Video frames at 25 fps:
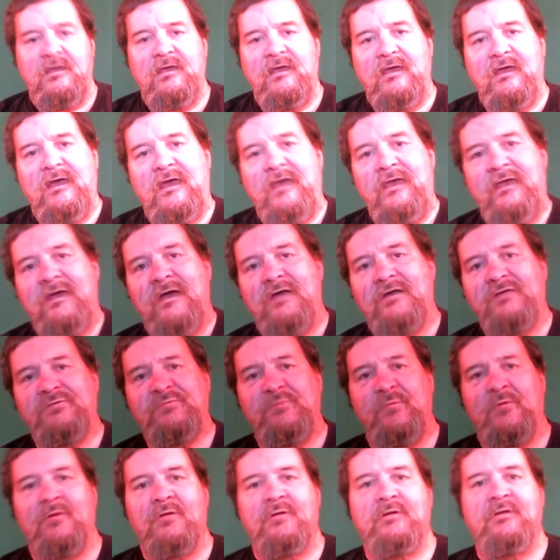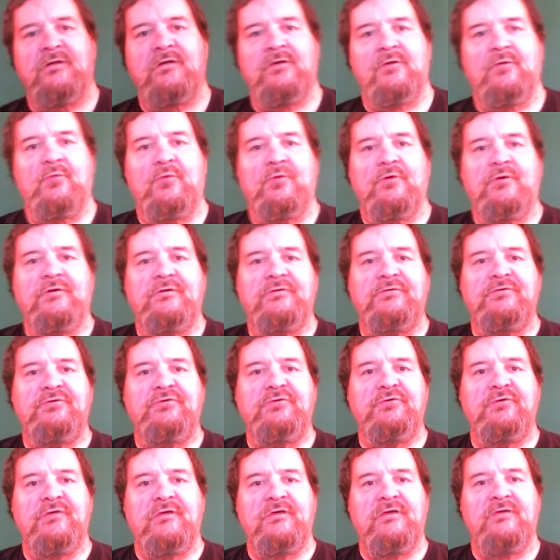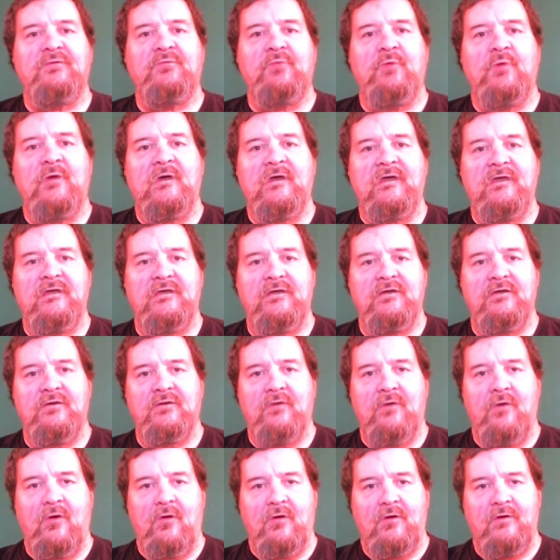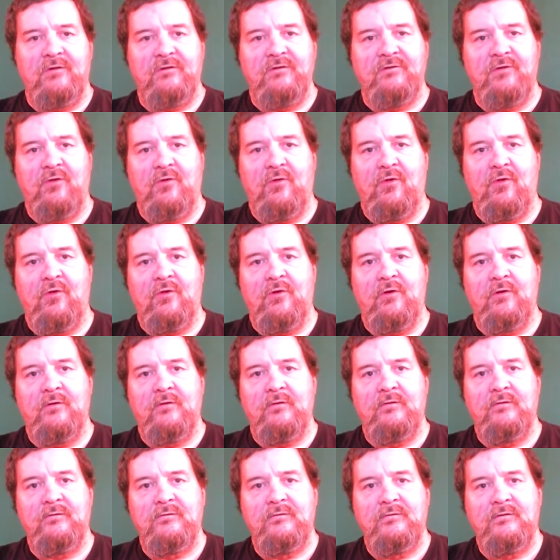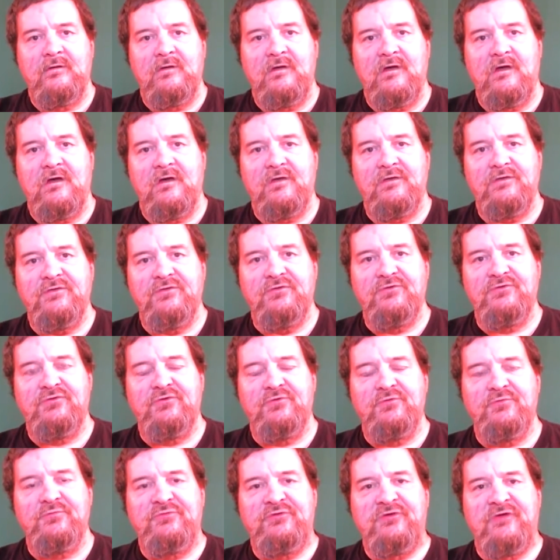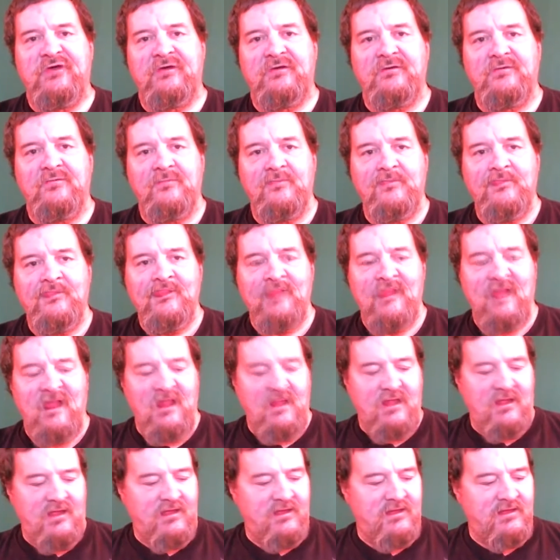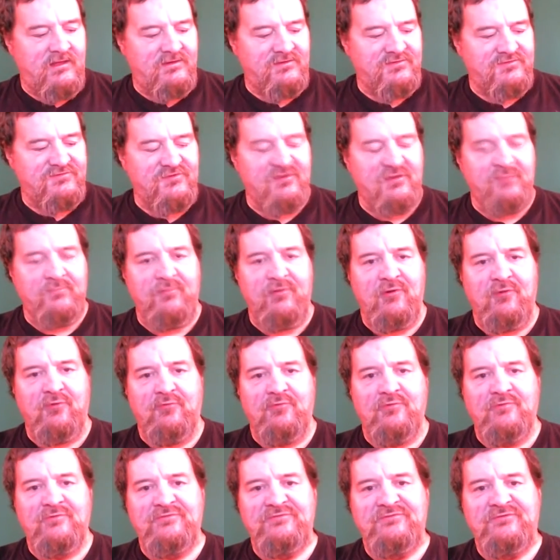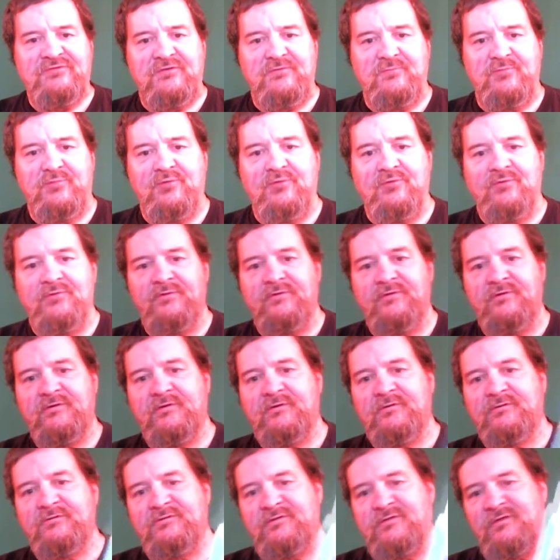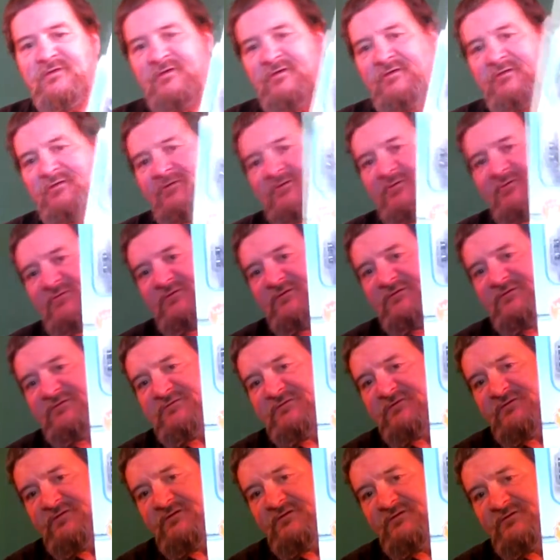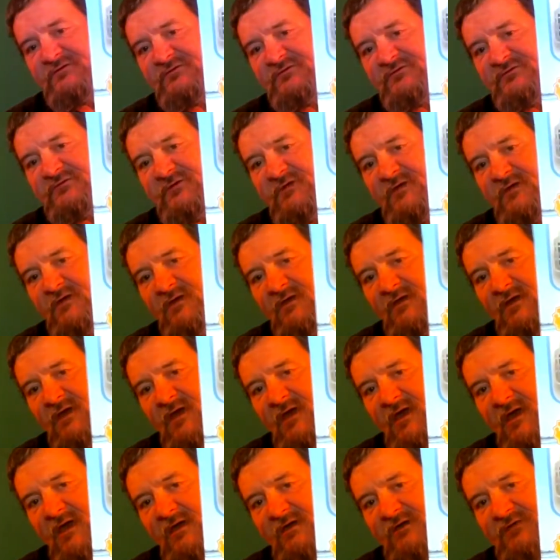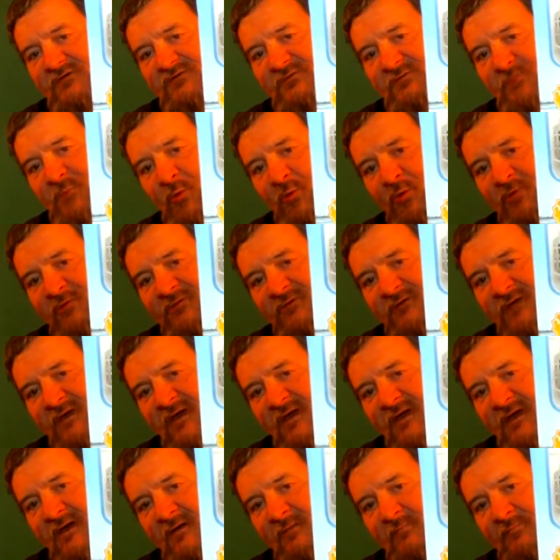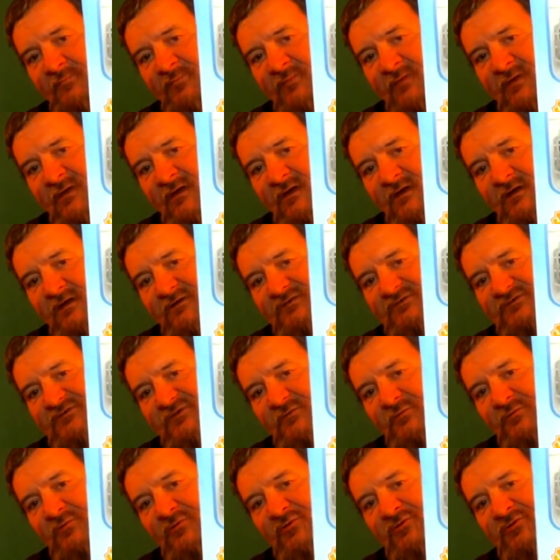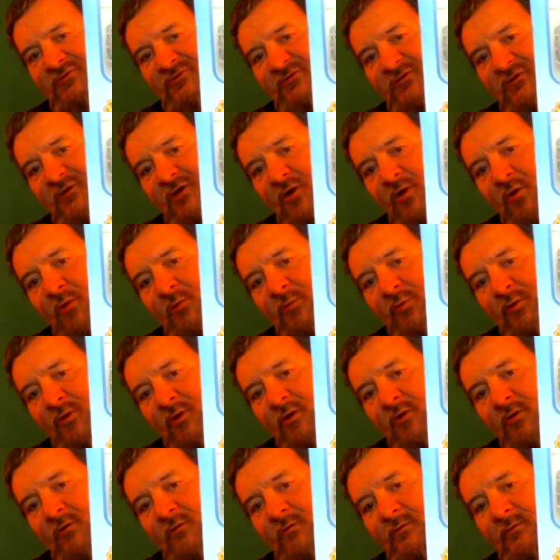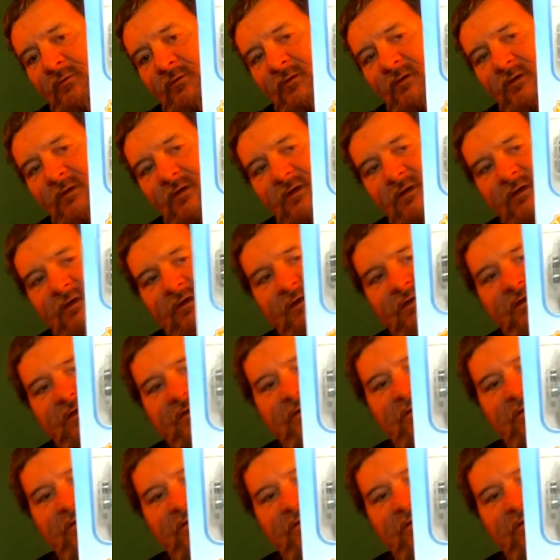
Hey guys, Paul here, and we're going to do a giveaway here on our uh, YouTube channel, and it's going to be real simple to, to enter. This is a sports cam. It's similar to the GoPro. It